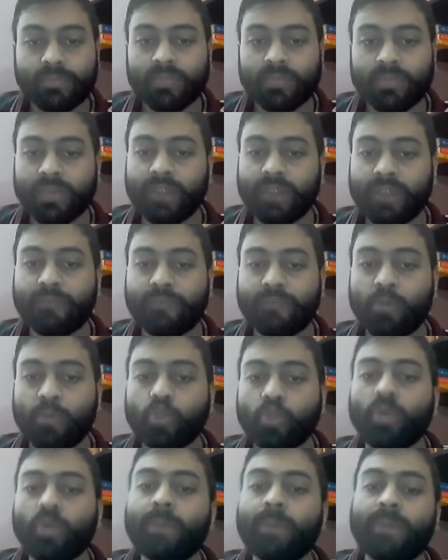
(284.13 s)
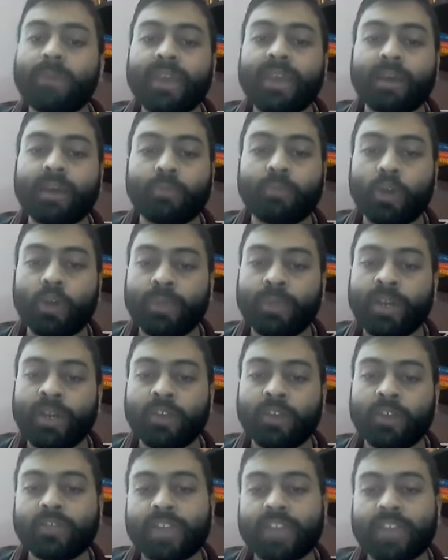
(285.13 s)
The fourth one being
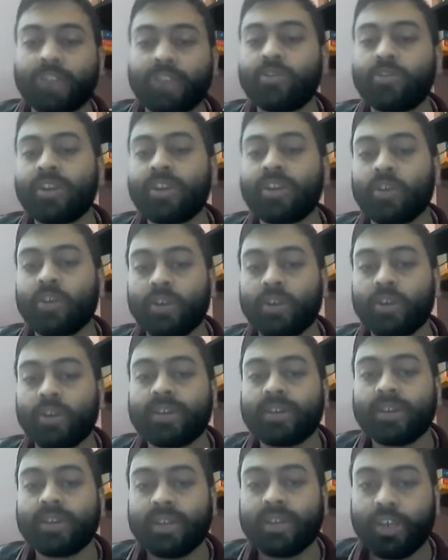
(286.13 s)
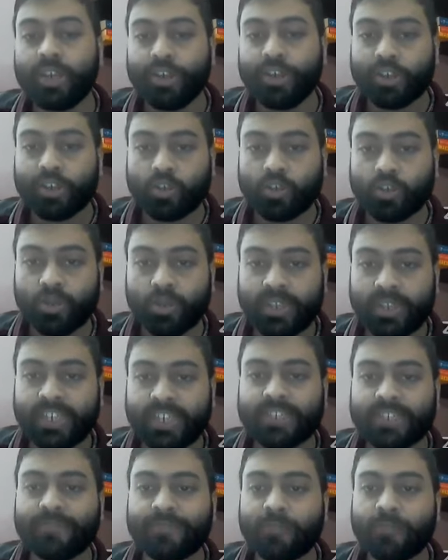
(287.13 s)
appointment of statutory auditor. So
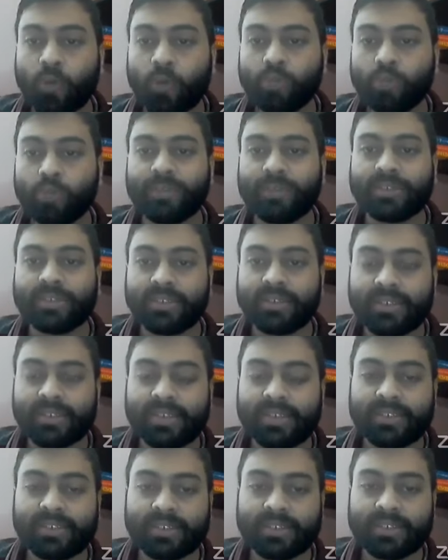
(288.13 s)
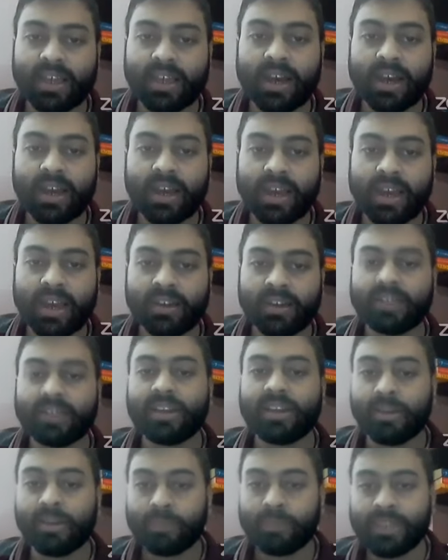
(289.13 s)
these 4 businesses under the
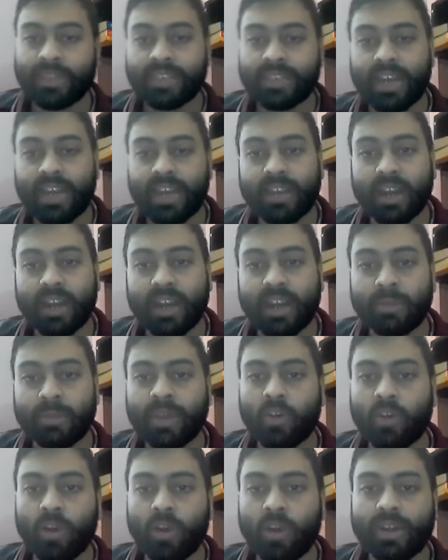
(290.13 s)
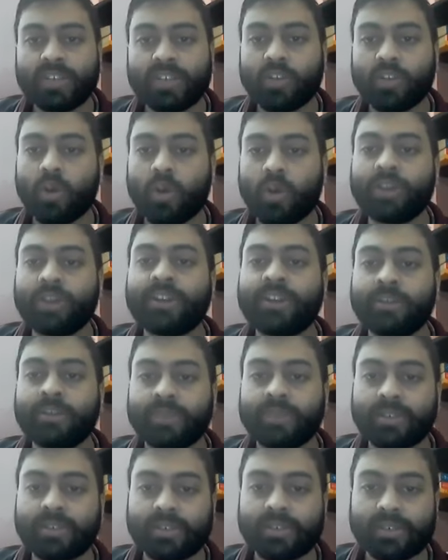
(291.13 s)
Companies Act are being called as ordinary
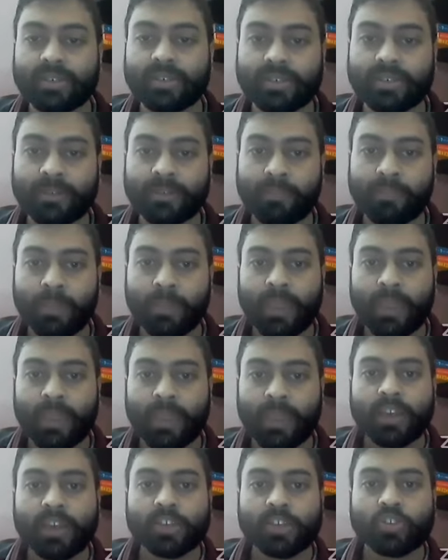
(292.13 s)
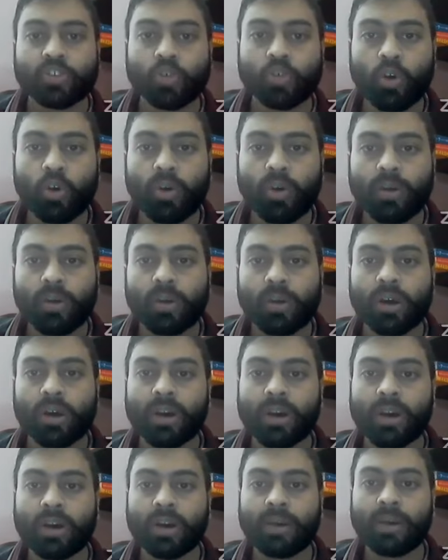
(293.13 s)
businesses. So
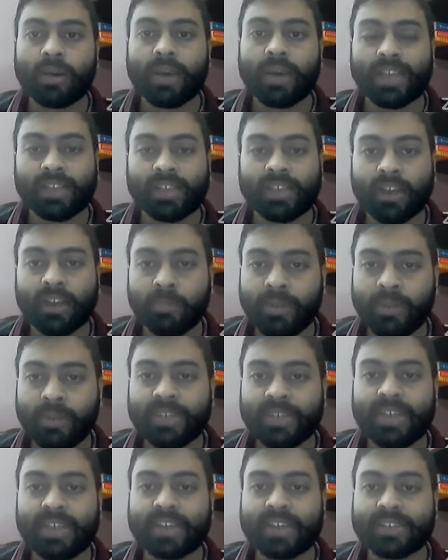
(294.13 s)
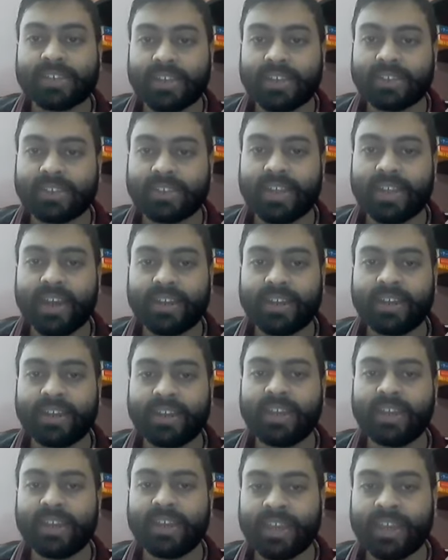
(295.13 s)
the Companies Act says that
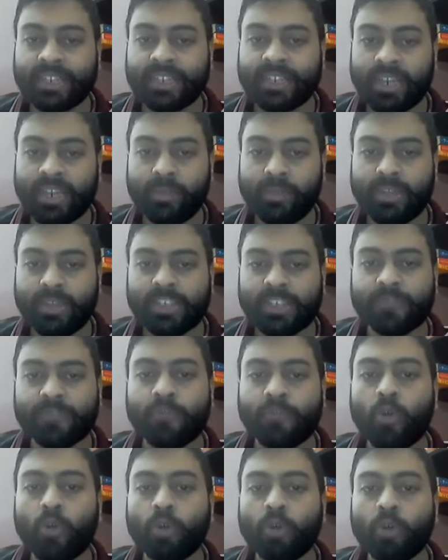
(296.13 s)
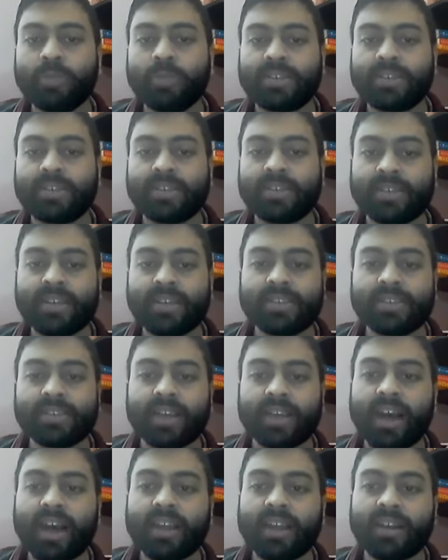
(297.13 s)
in an AGM, these 4 businesses
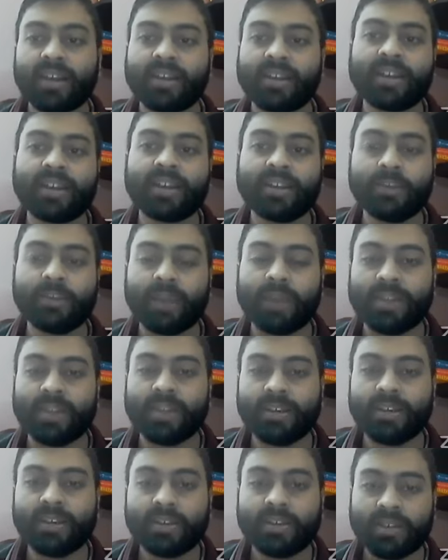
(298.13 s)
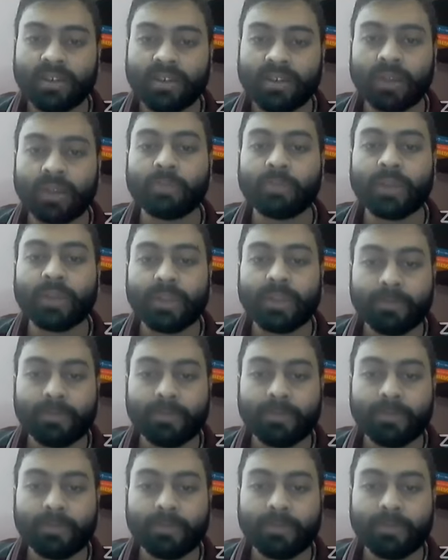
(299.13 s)
are conducted by the company.